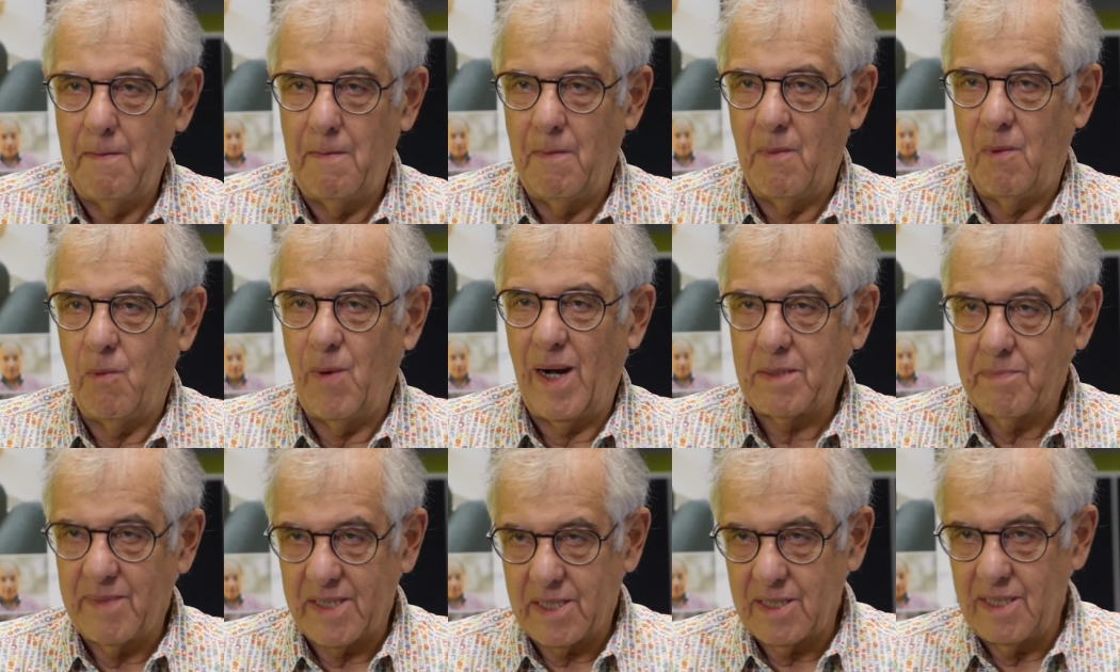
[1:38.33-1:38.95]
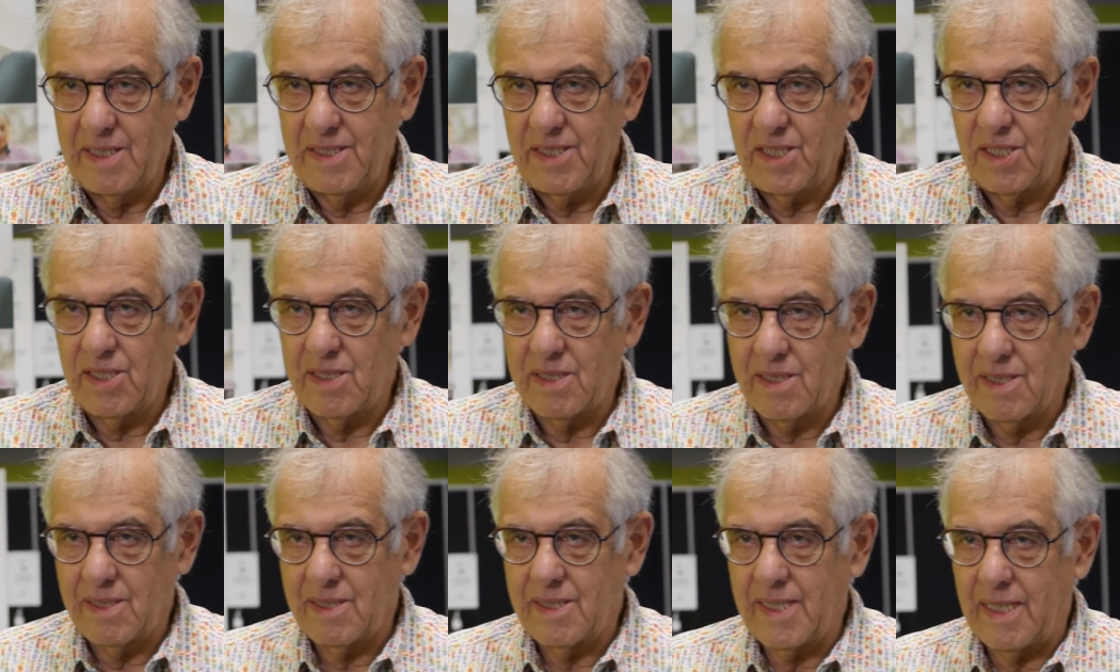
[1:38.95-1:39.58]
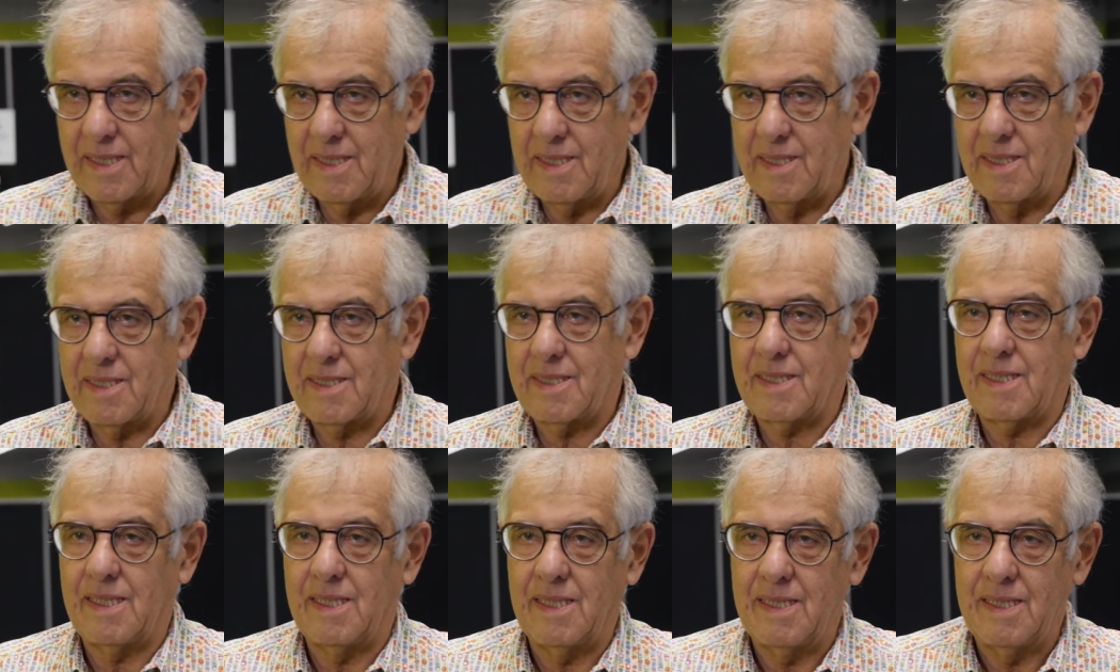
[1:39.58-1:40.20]
white matter lesion that
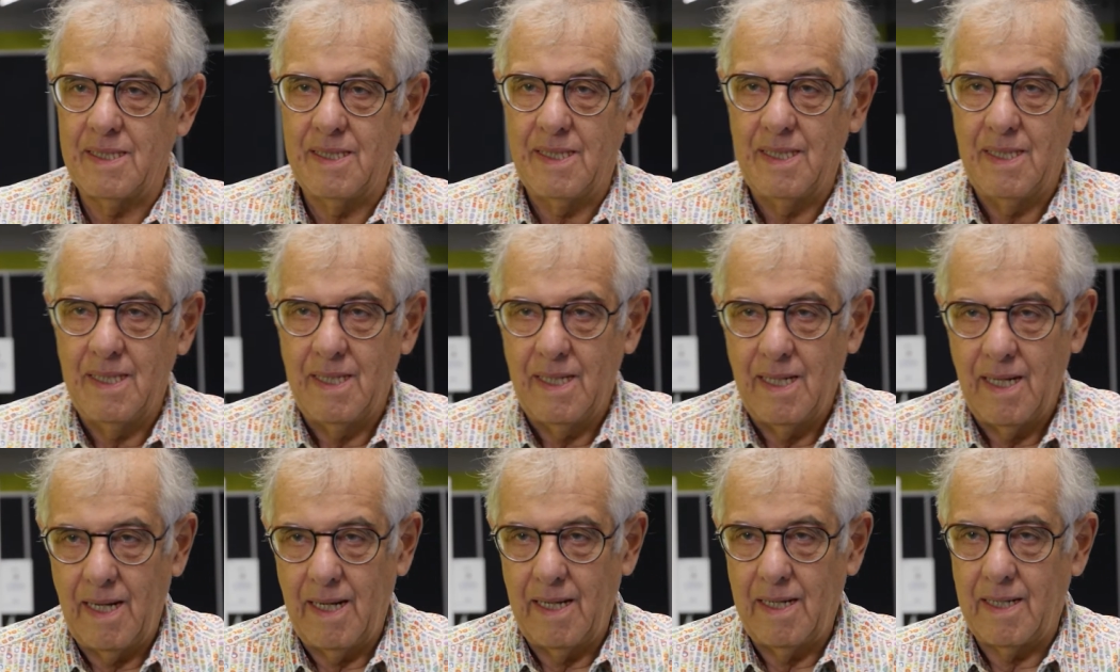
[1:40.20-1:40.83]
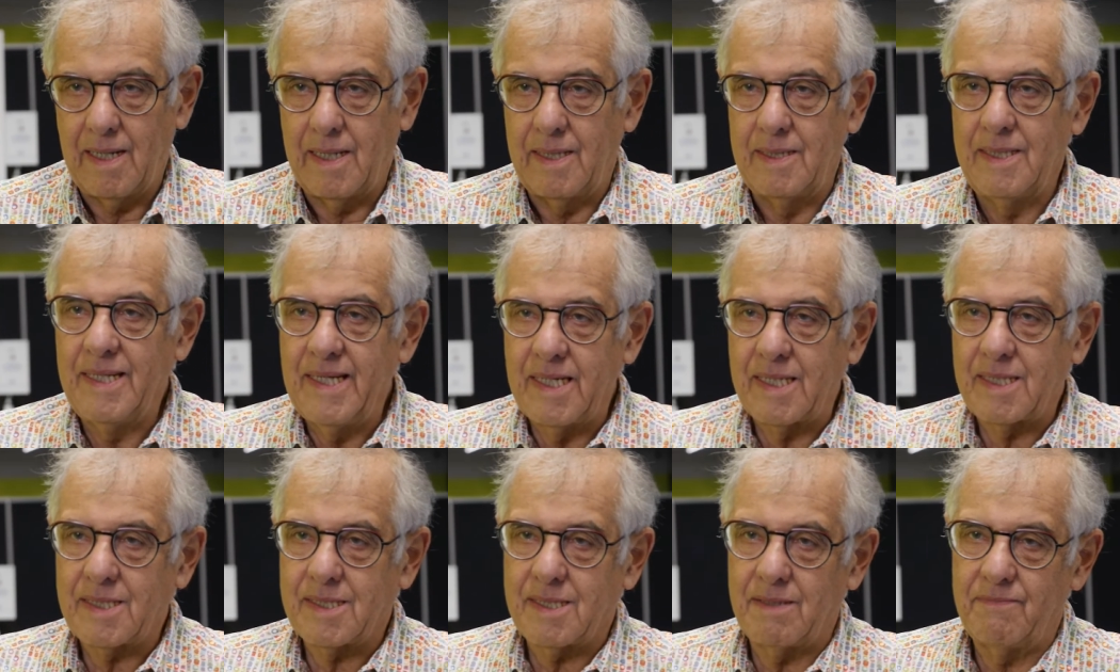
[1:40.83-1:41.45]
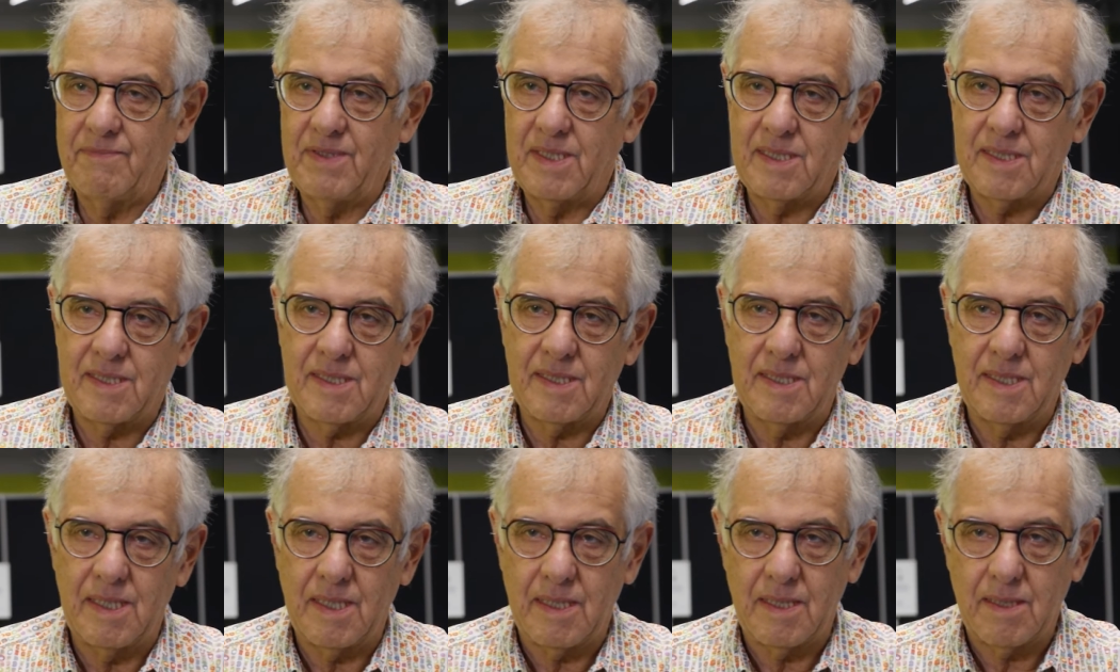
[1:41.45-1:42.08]
is linked with
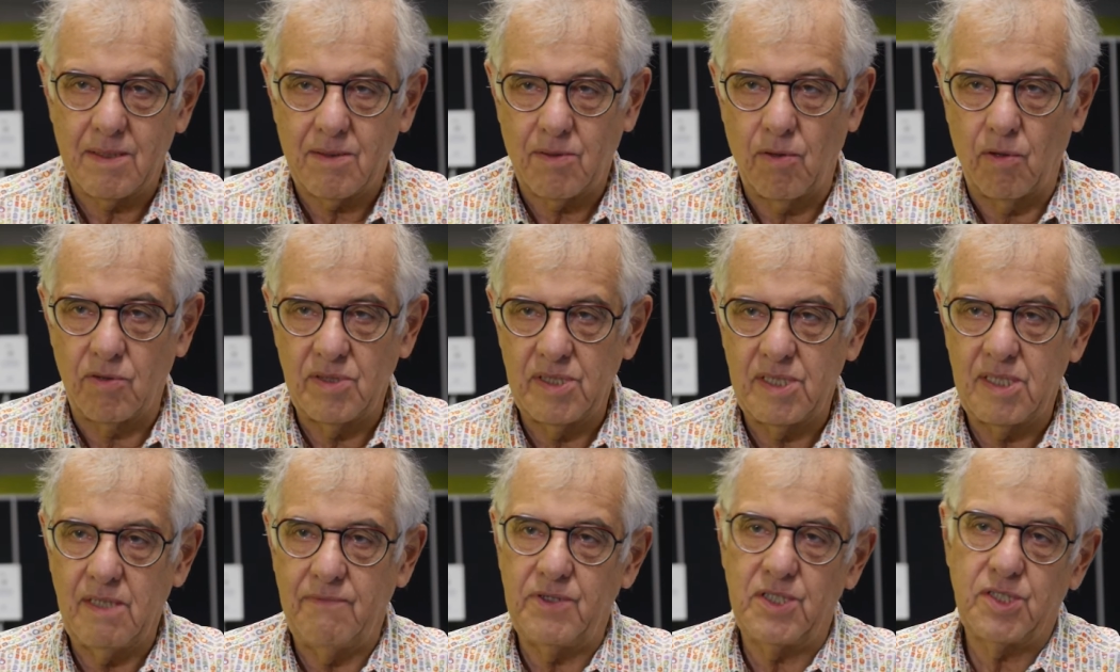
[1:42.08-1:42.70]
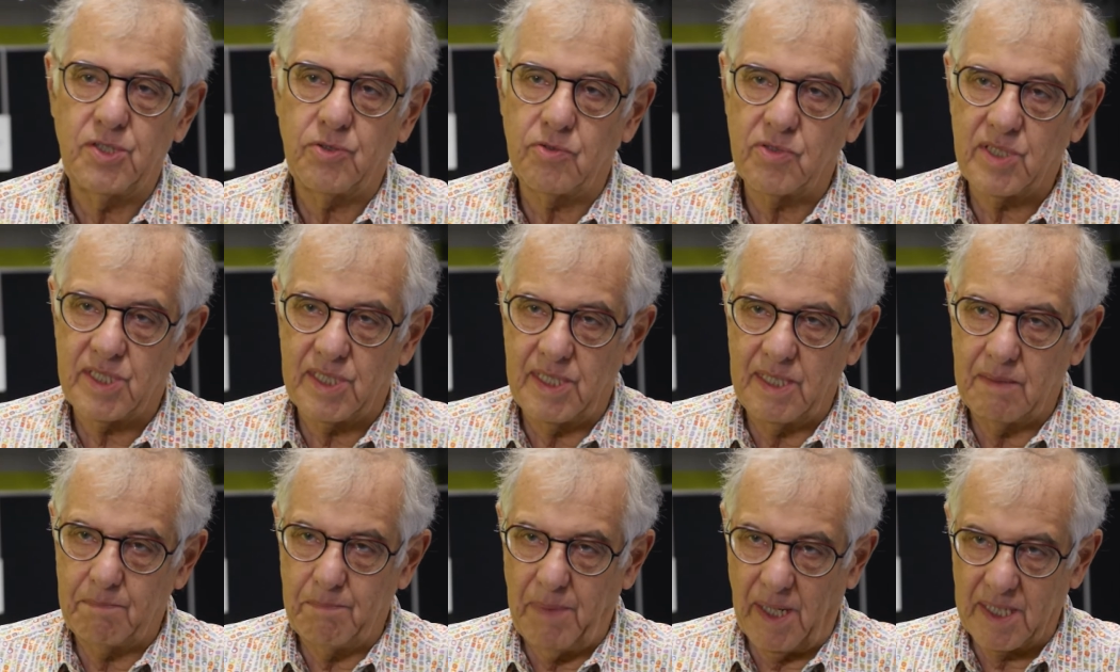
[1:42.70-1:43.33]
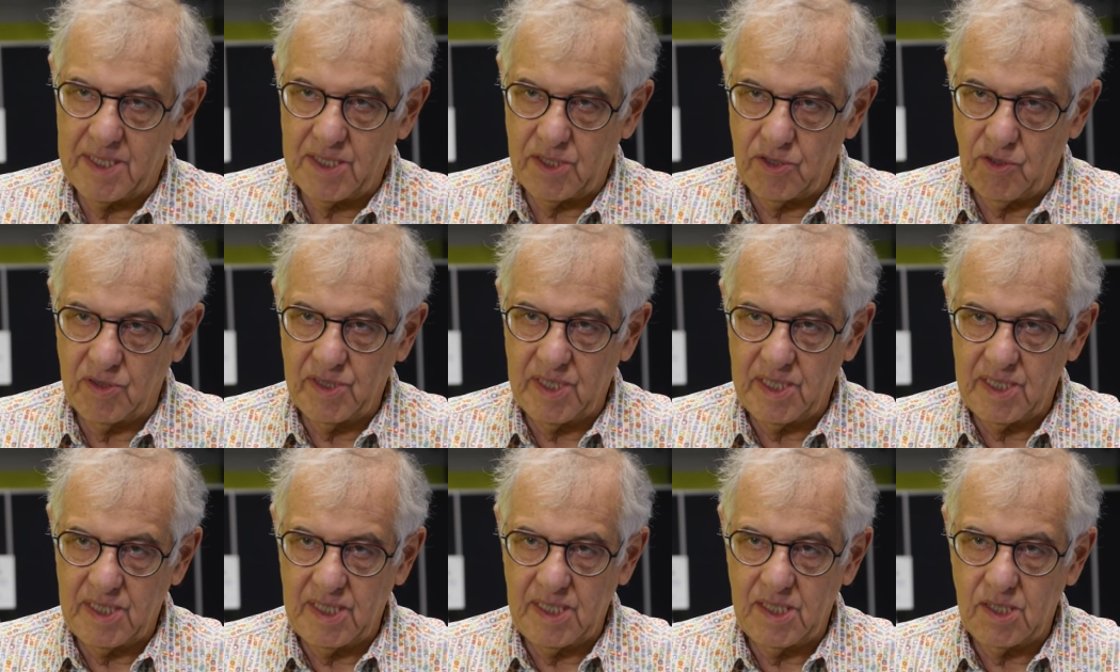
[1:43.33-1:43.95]
cognitive issues in Parkinson's
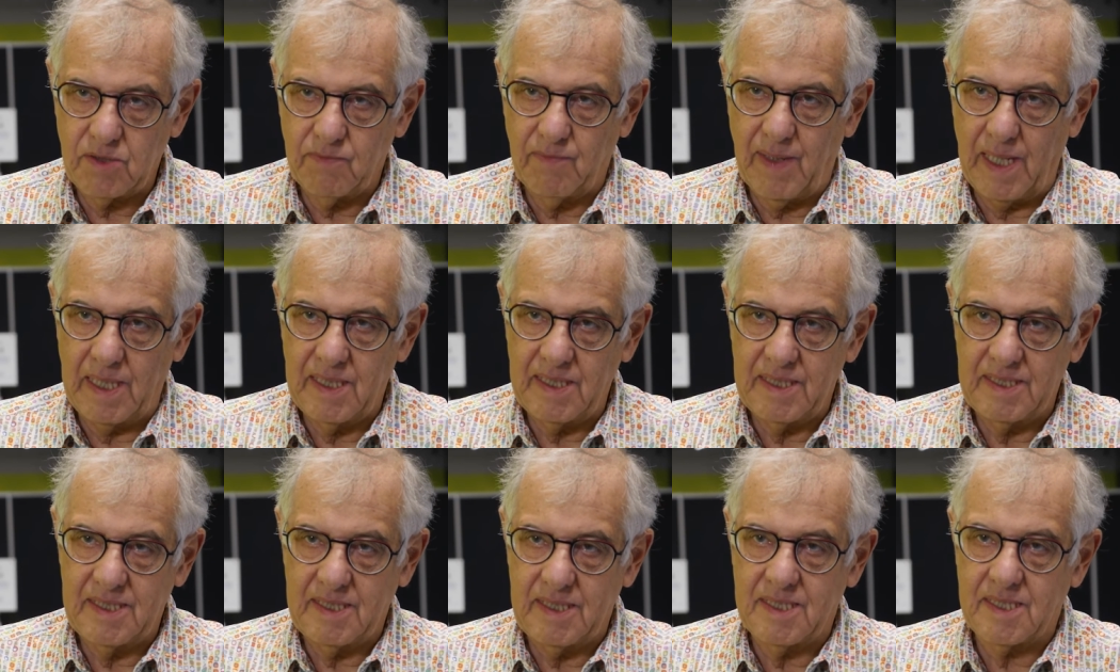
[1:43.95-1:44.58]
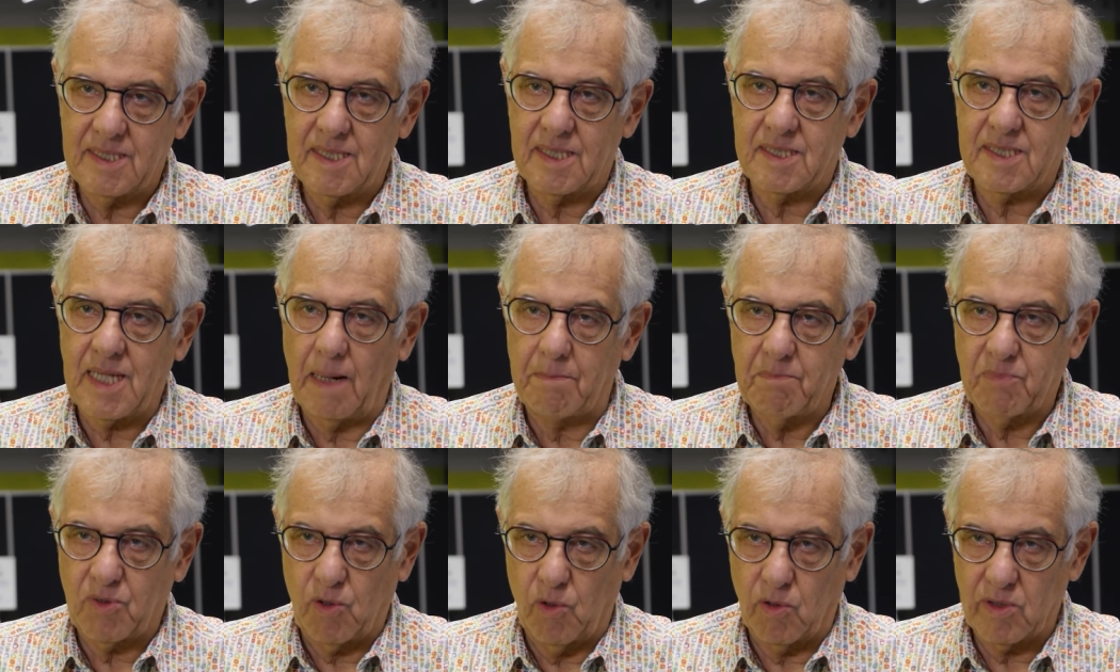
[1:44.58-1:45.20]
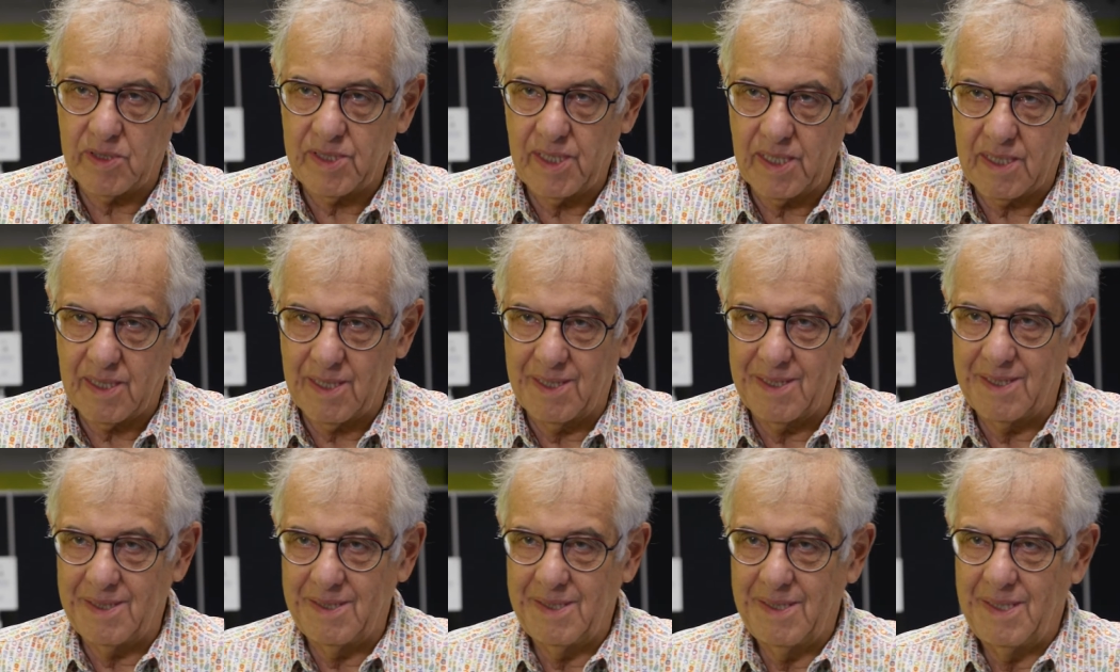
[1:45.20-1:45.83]
disease, while it is
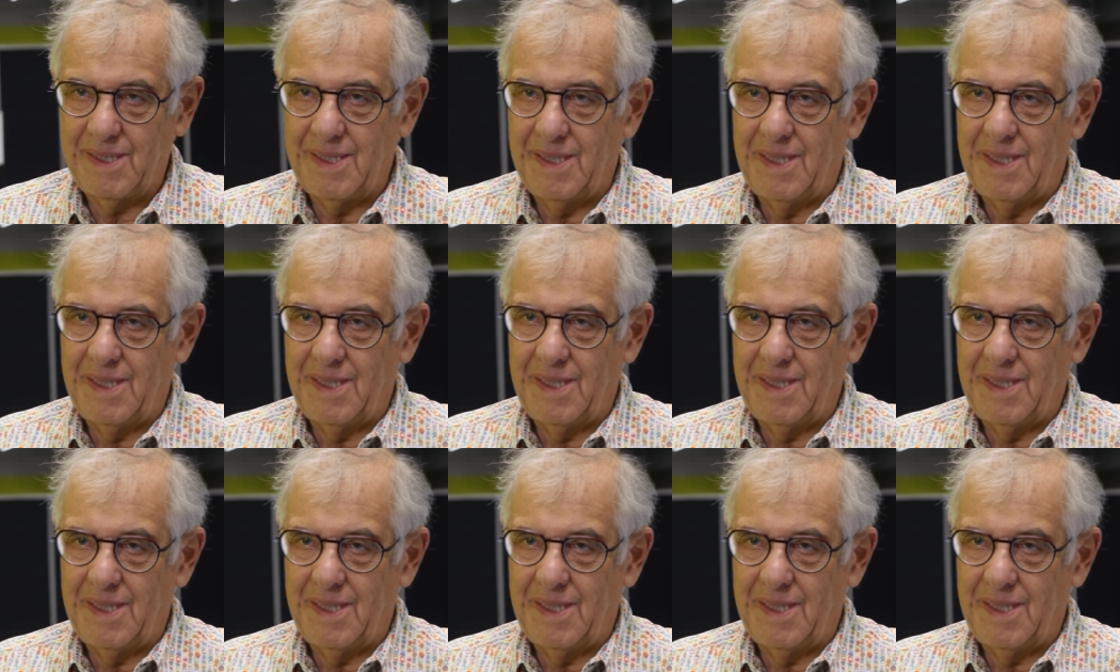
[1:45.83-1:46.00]
subcortical